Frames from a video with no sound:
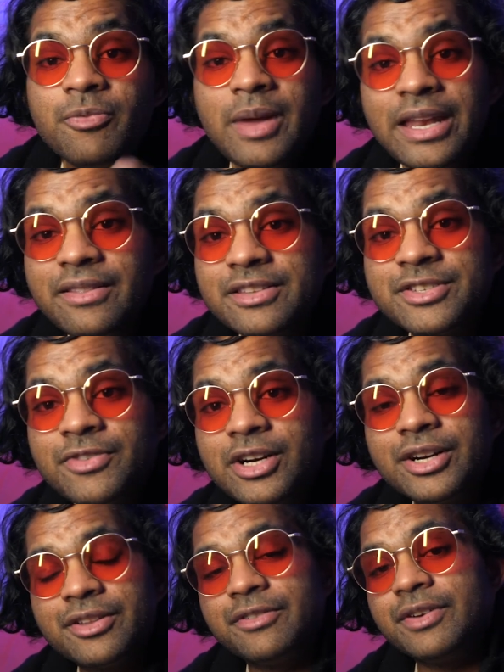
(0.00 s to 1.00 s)
you made it this
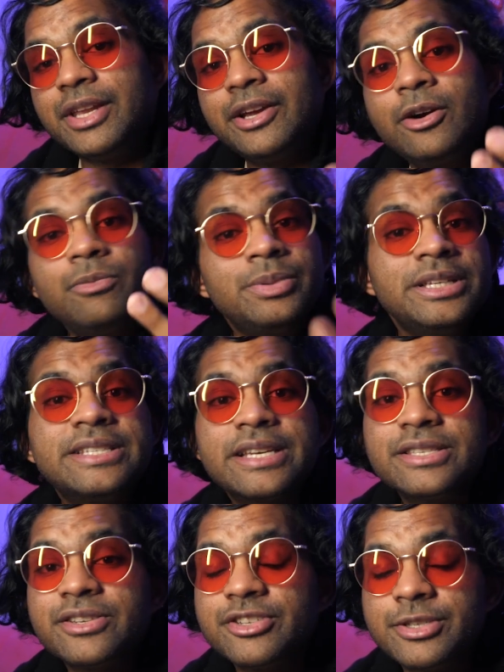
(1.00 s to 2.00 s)
far into the video, please
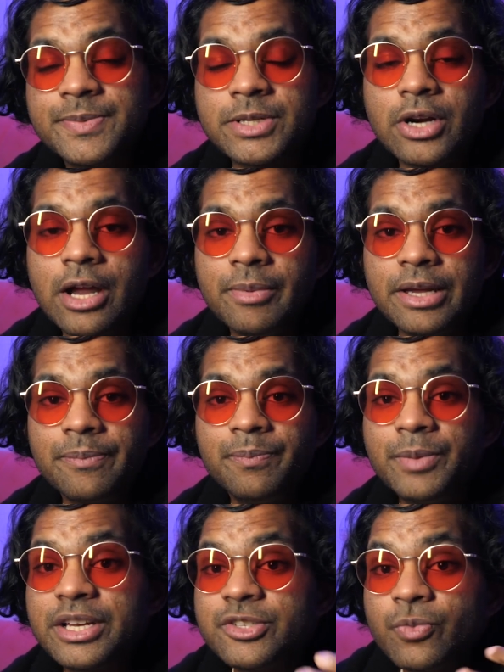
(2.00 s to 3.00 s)
consider subscribing,
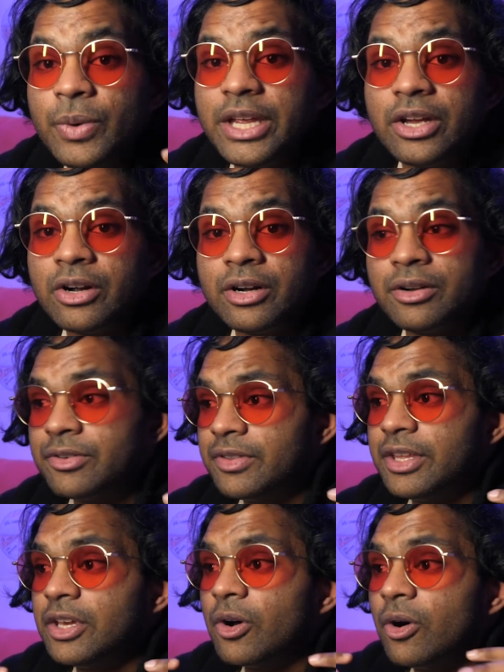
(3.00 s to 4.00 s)
because we are
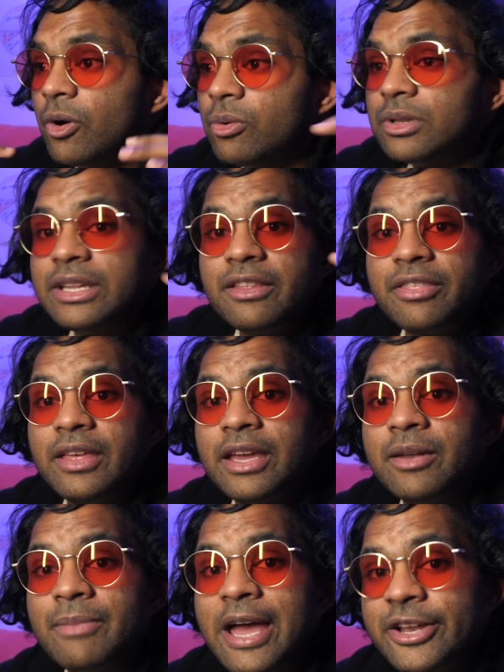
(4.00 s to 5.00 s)
the only thing
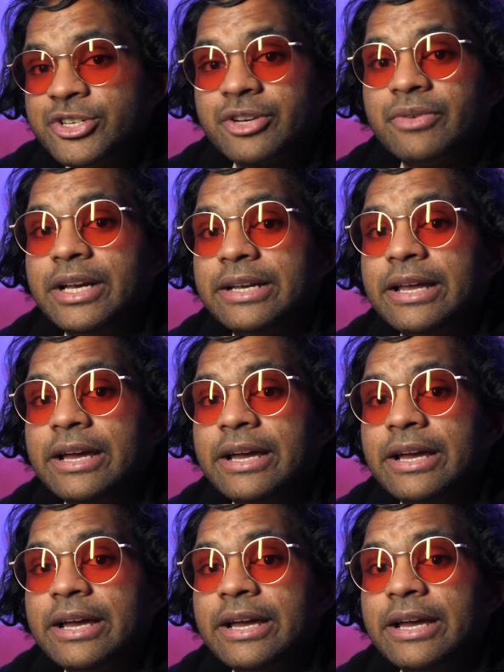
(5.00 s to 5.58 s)
in magic right